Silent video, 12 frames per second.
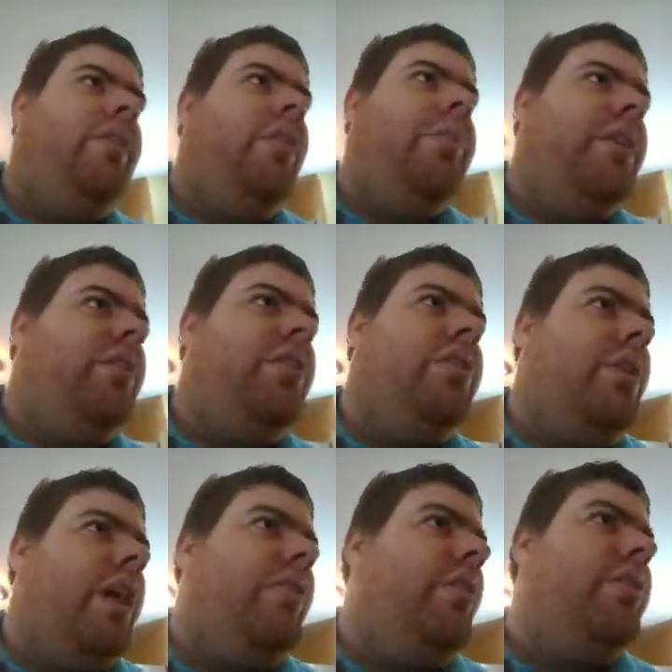been
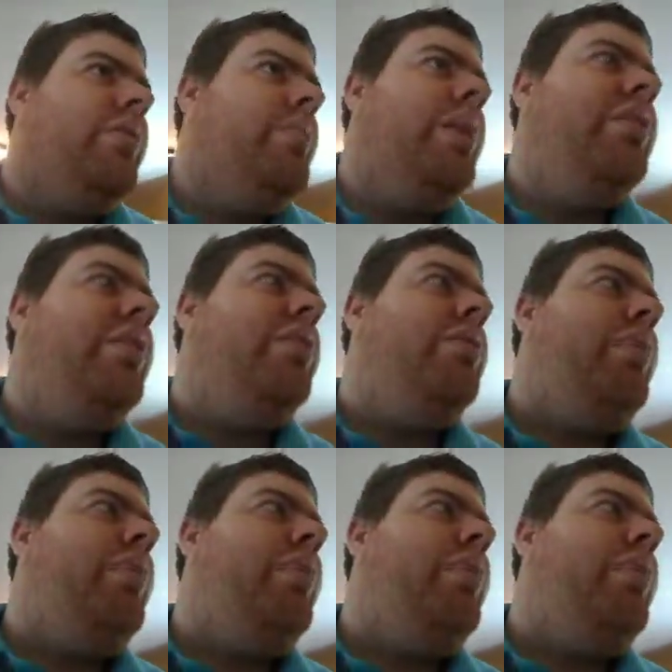since